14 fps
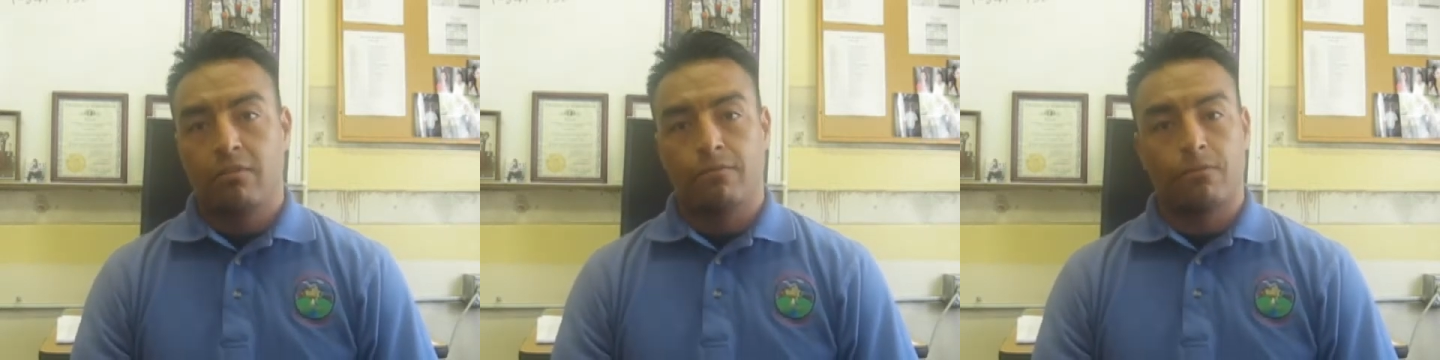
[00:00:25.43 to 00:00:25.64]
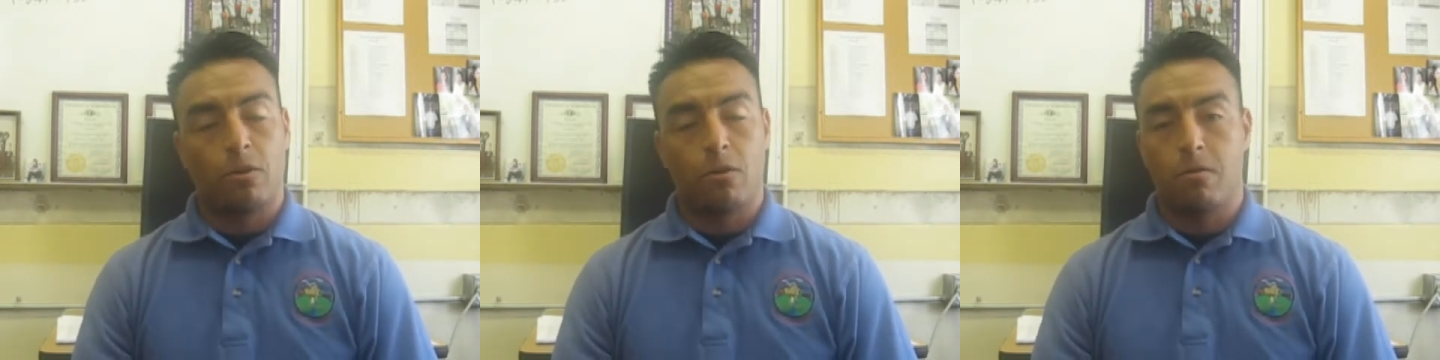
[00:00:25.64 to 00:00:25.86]

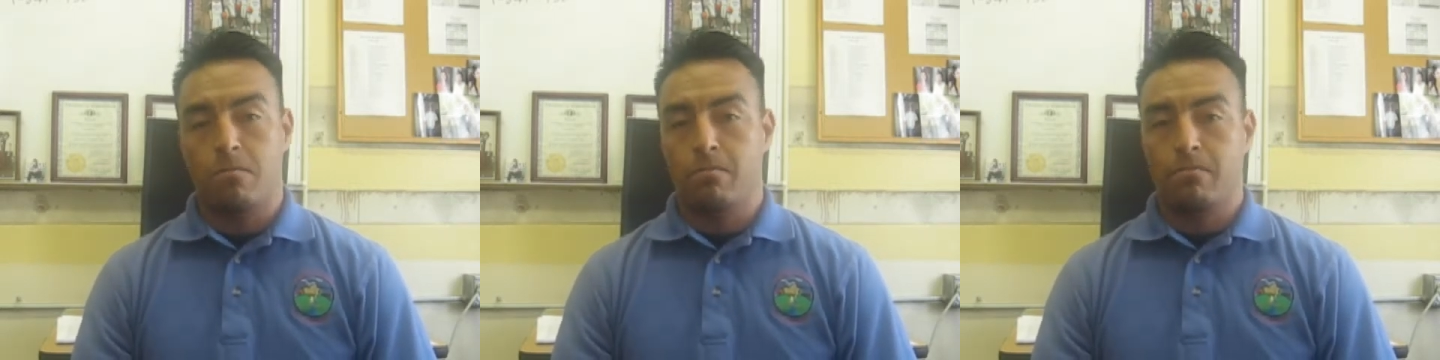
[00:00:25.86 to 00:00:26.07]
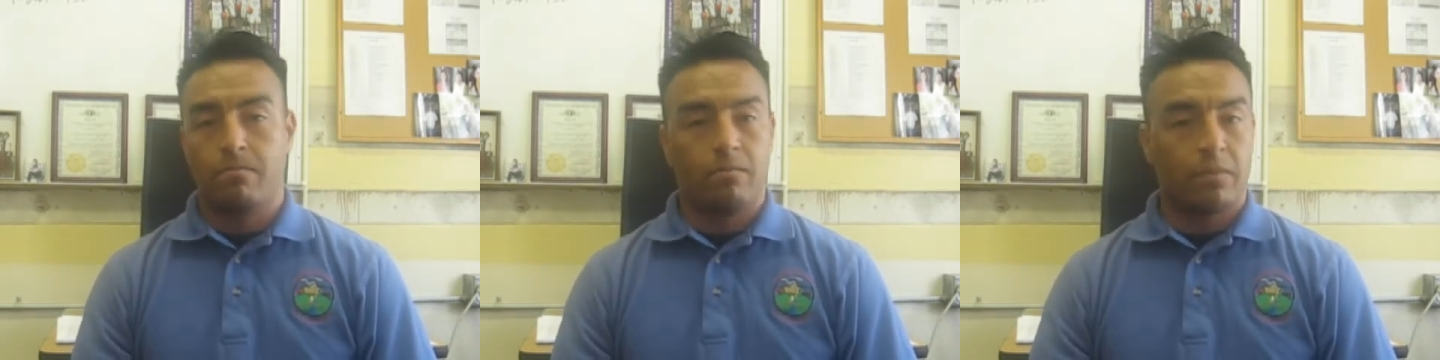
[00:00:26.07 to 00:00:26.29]

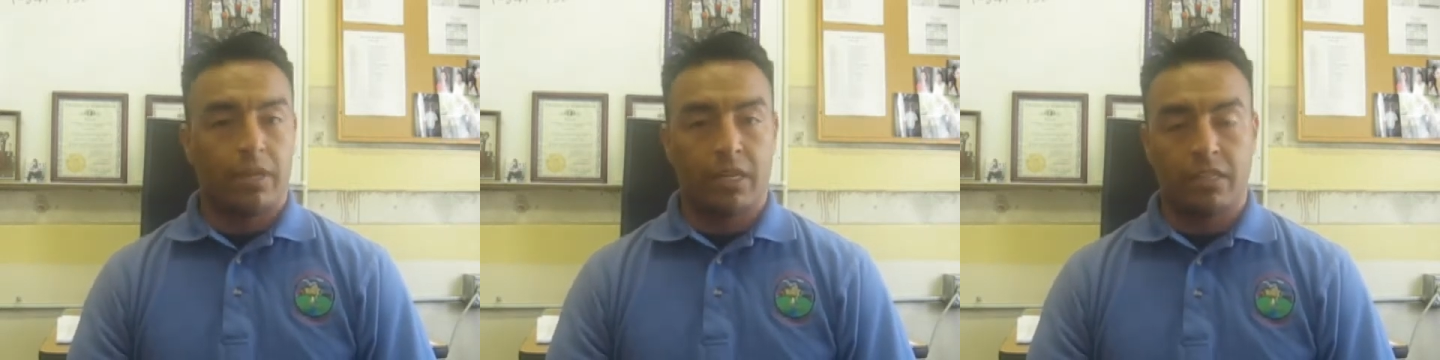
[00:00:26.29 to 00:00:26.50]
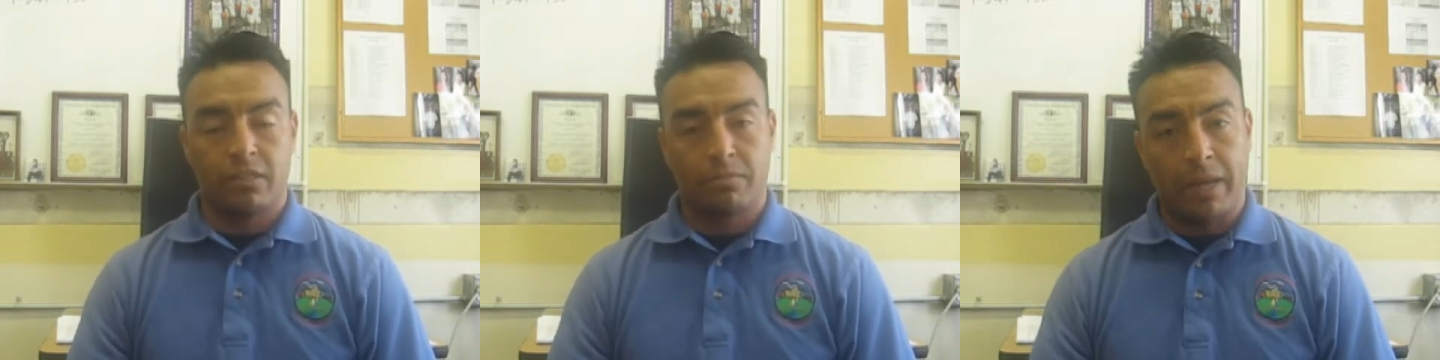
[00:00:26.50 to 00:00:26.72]
from
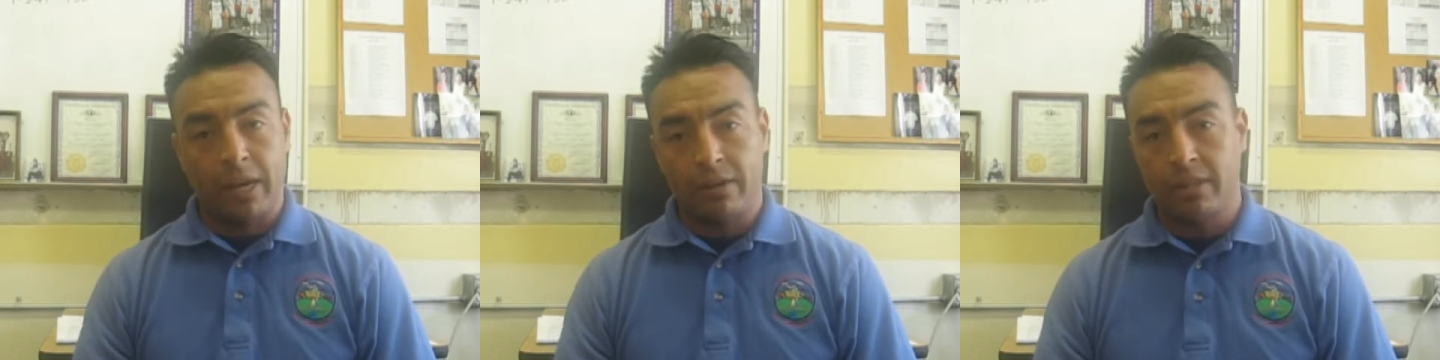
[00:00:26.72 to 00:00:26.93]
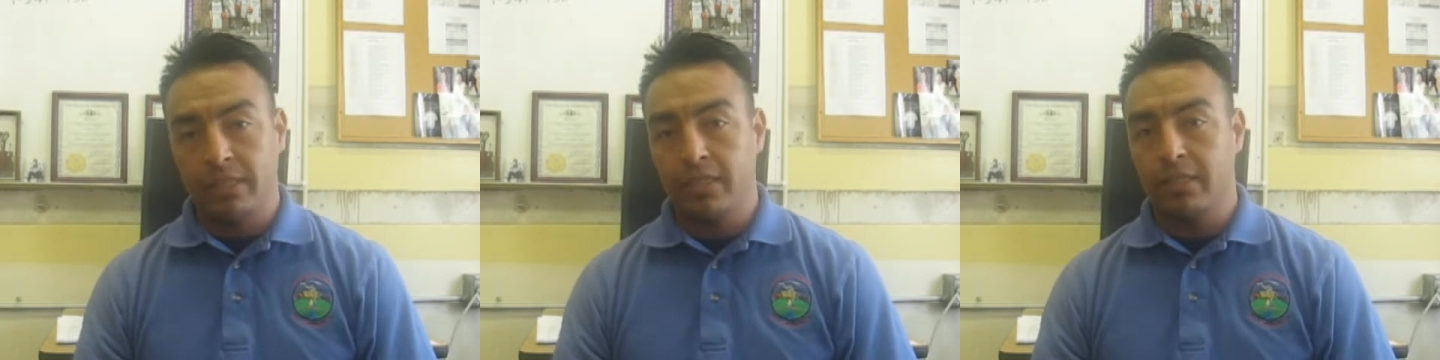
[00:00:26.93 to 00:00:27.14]
his
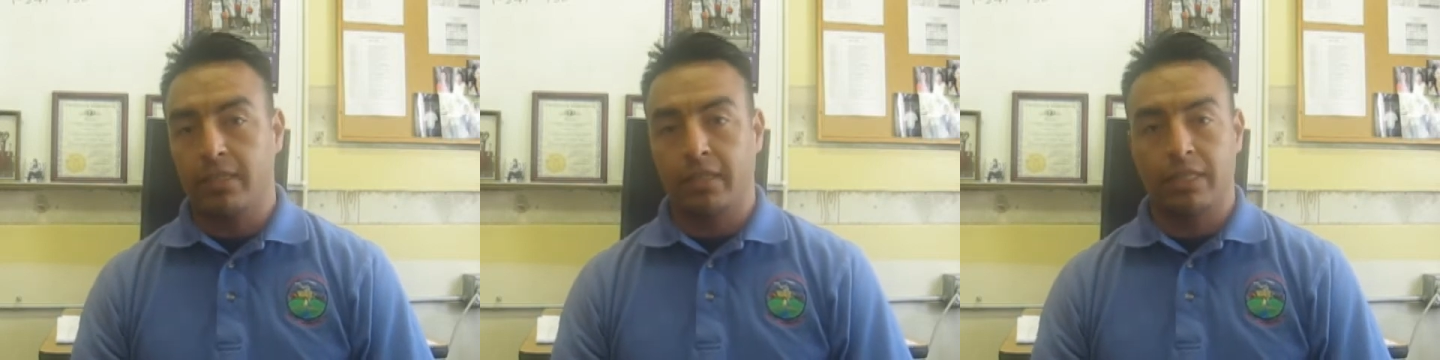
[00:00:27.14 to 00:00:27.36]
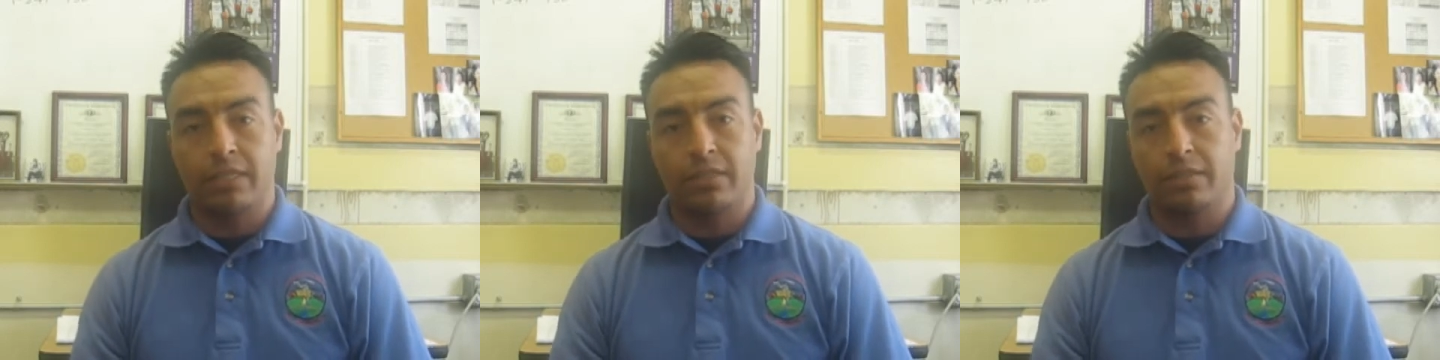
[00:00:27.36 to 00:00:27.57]
parents,
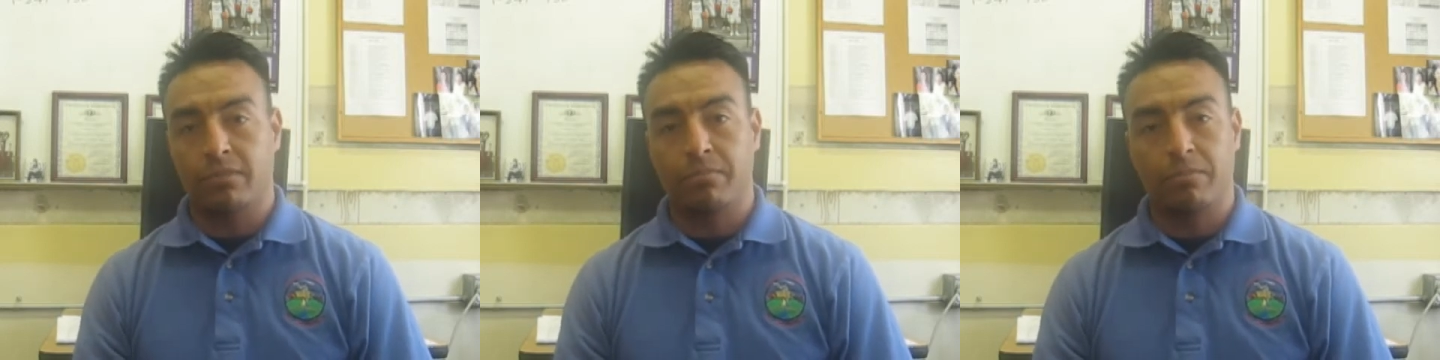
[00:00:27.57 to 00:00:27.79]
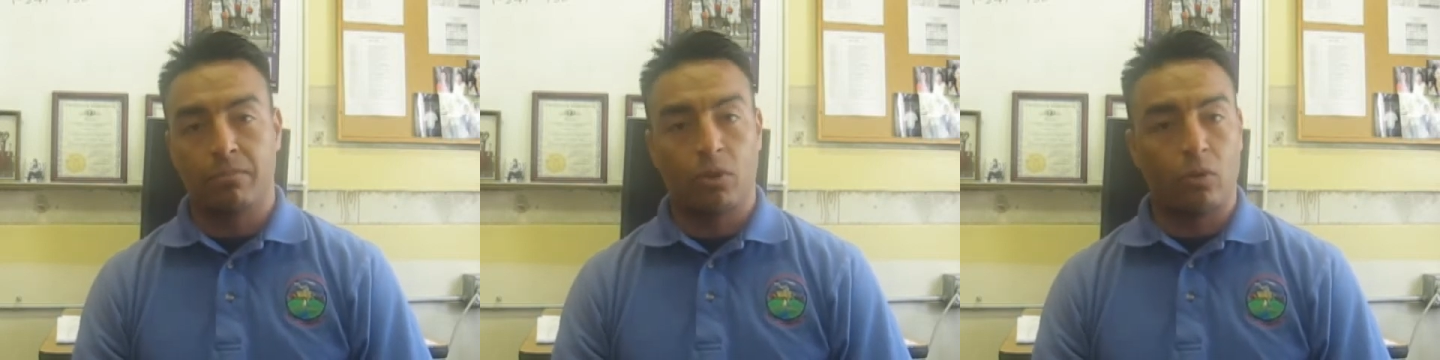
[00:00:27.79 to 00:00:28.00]
his
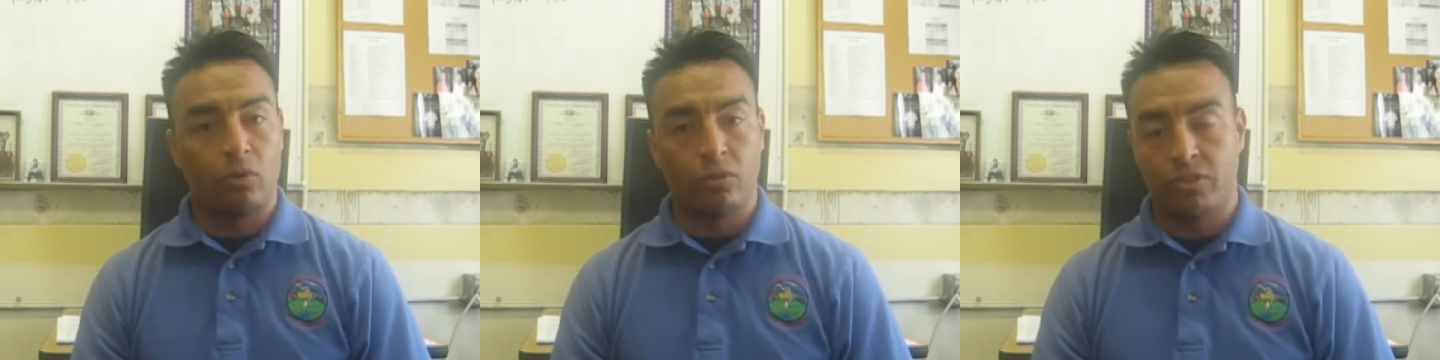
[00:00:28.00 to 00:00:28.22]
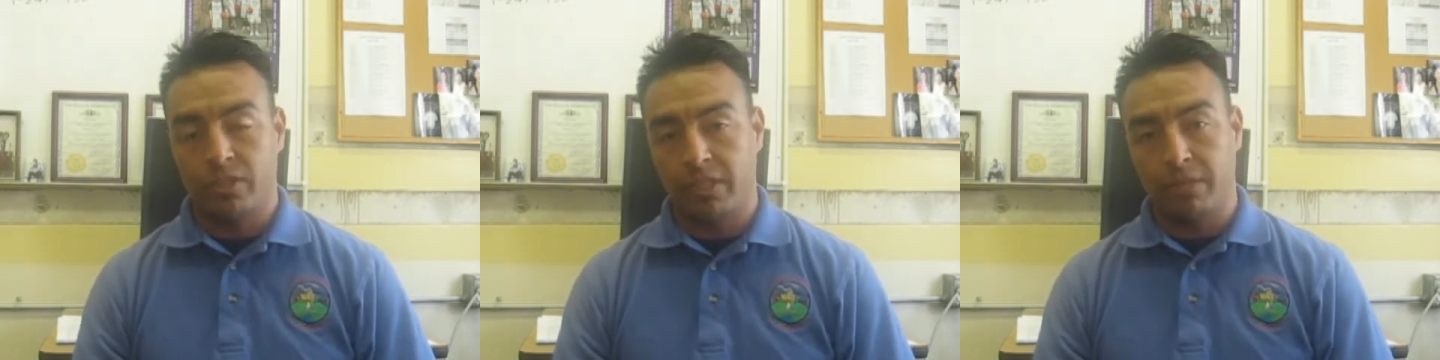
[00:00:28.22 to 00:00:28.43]

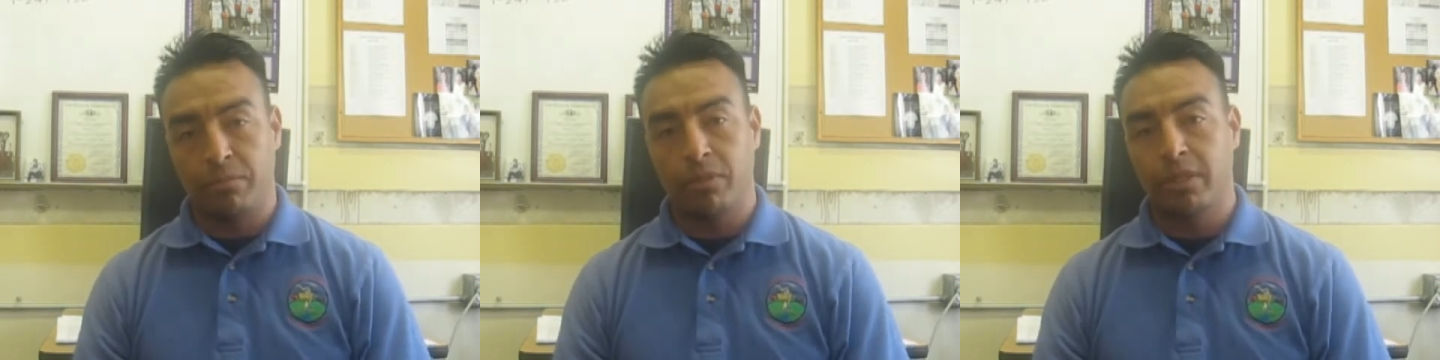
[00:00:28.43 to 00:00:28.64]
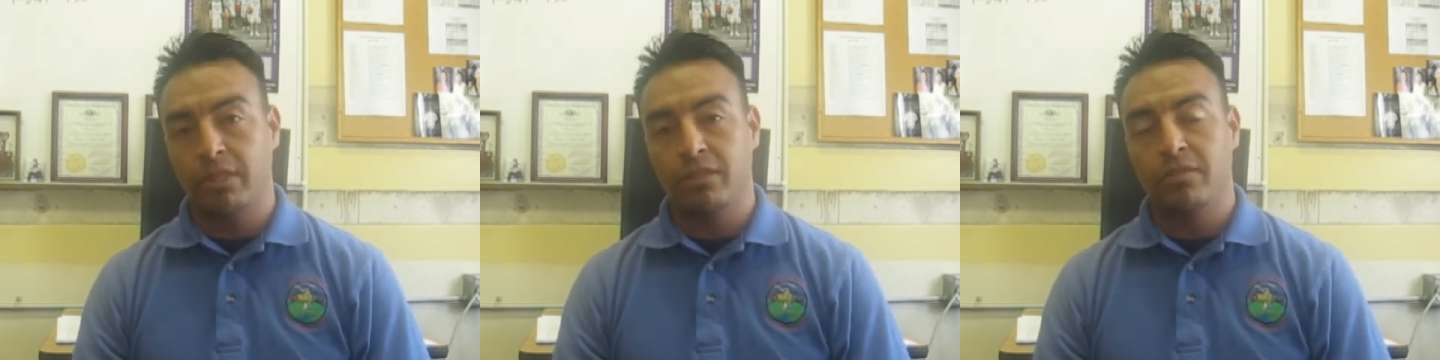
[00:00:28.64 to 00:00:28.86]
older
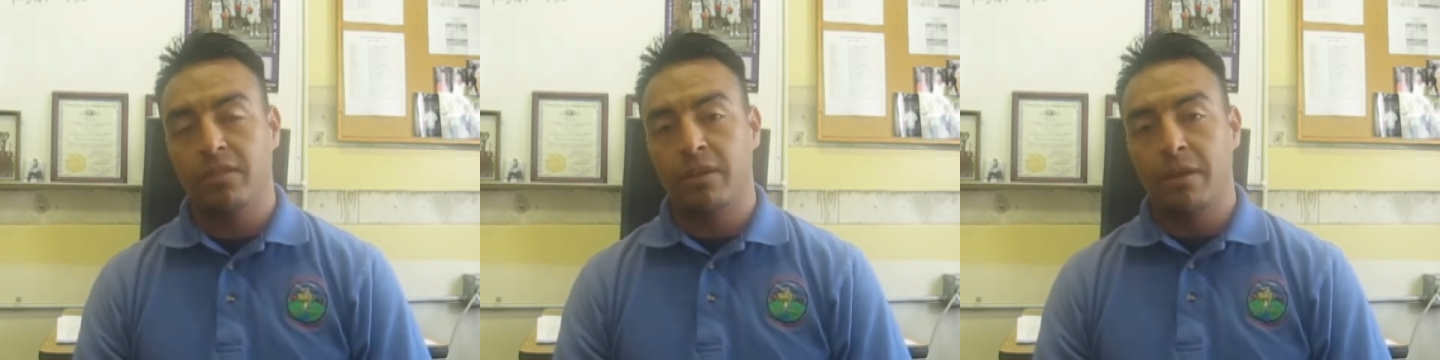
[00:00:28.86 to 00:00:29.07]
siblings,